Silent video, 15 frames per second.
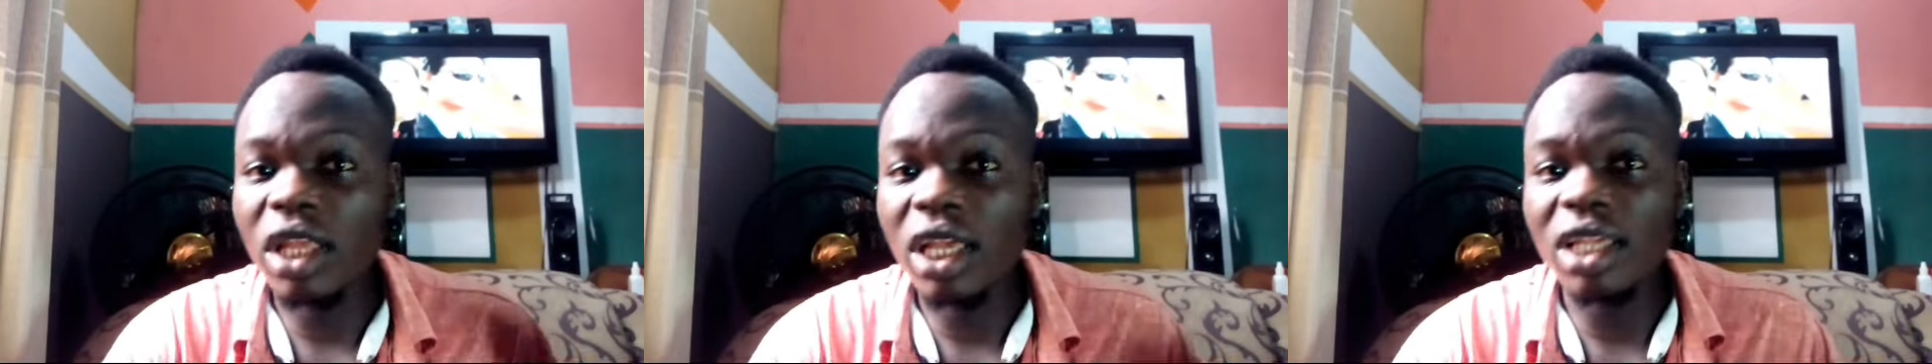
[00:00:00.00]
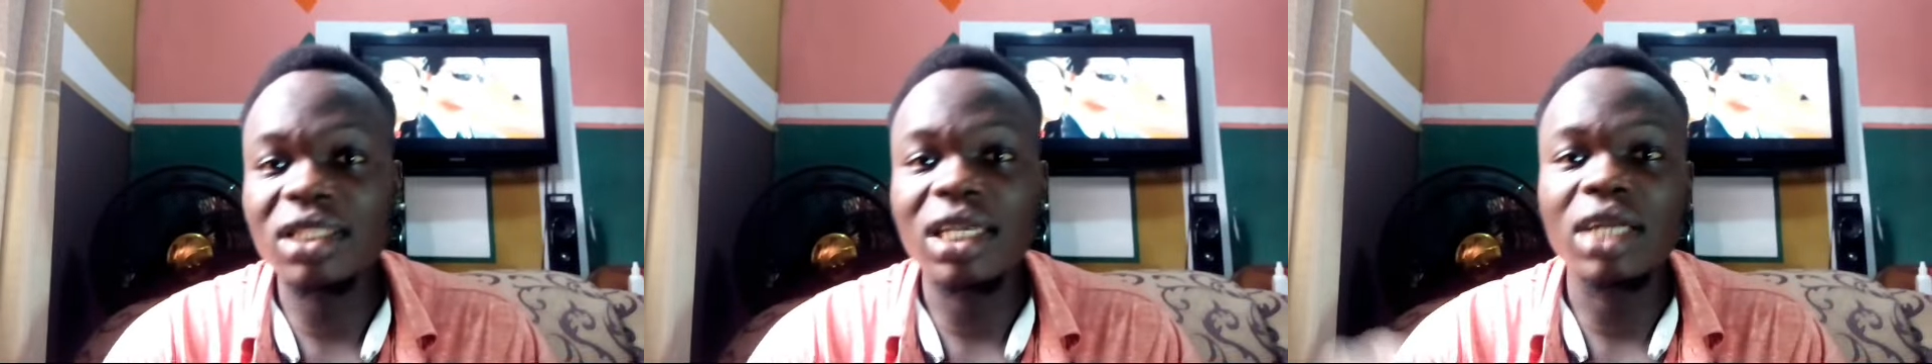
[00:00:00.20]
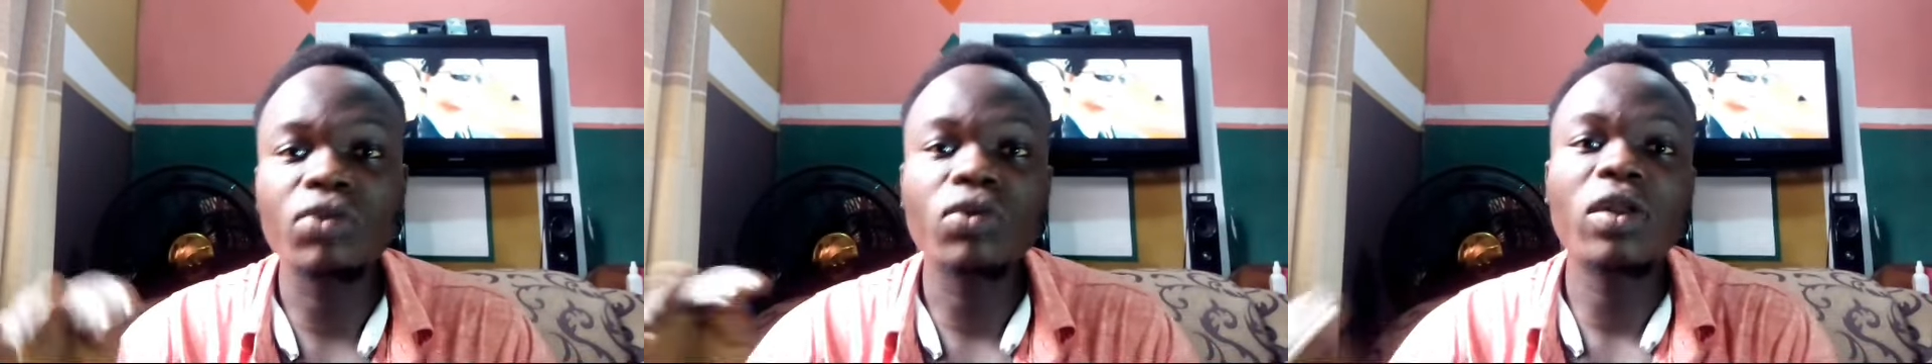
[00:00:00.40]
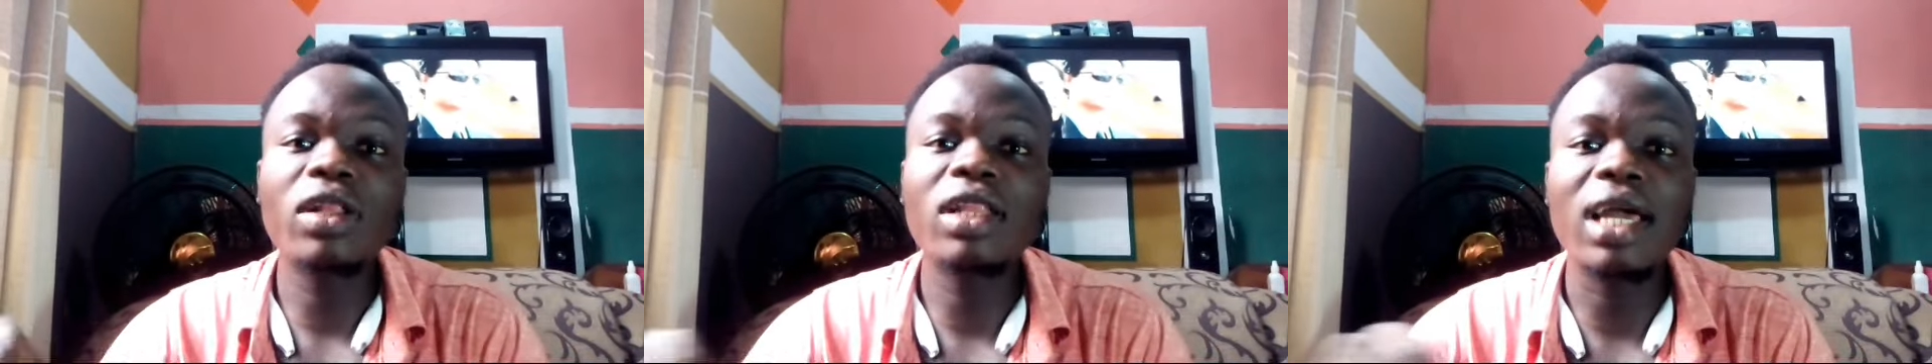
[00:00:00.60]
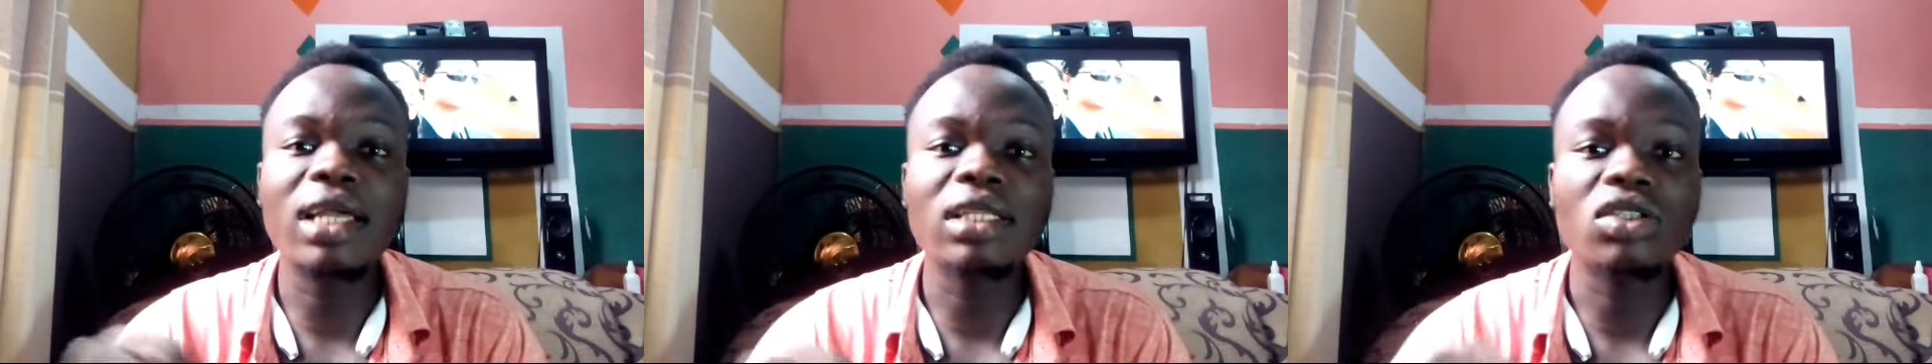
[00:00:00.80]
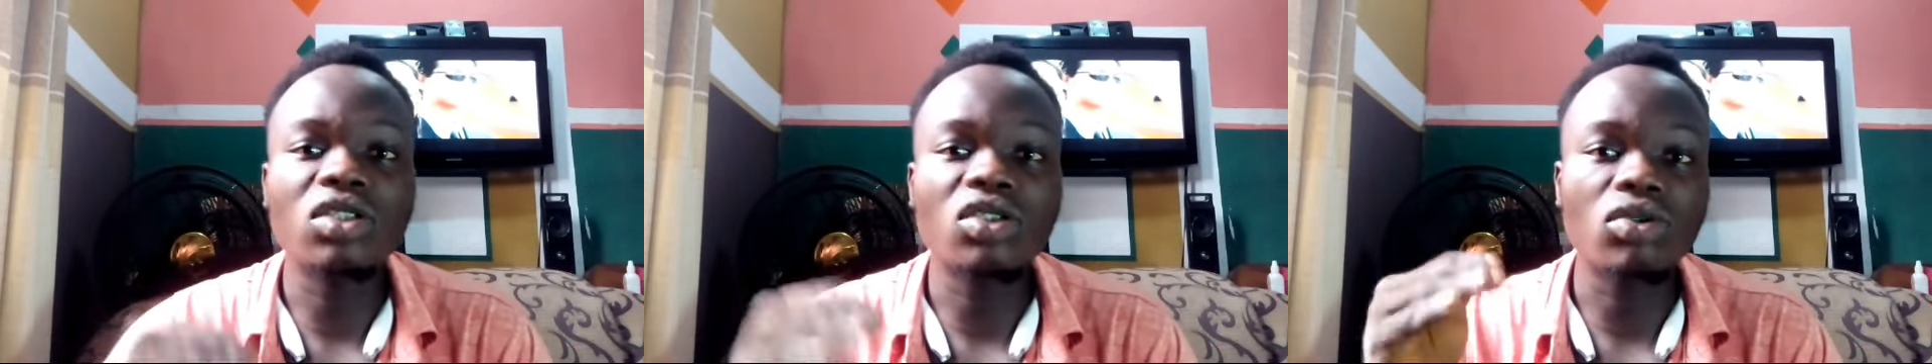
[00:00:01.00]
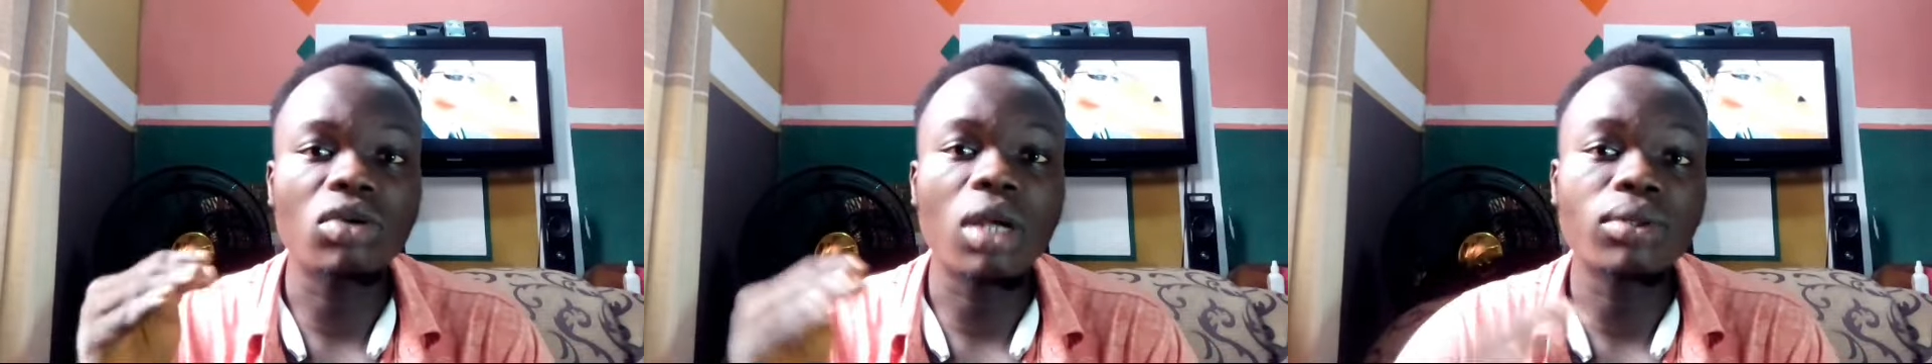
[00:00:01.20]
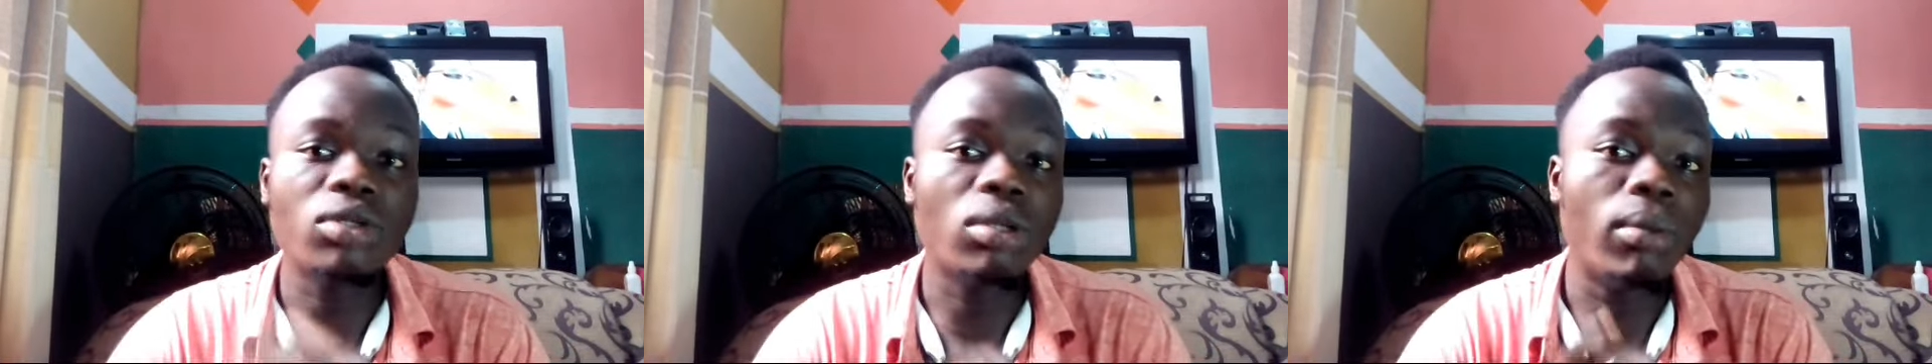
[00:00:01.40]
things I do online just to
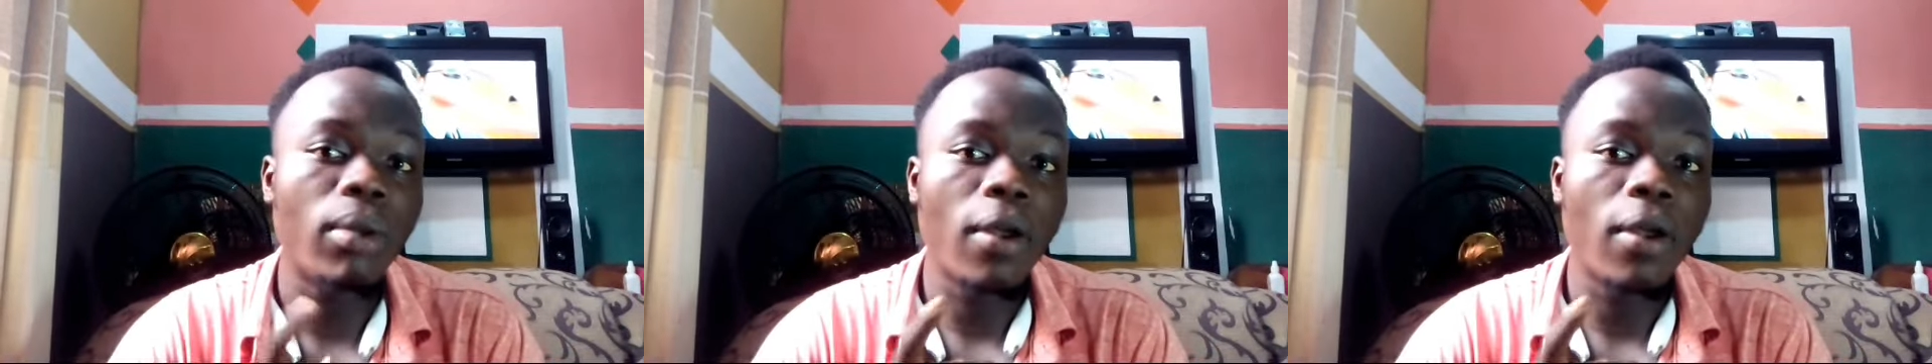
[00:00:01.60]
grab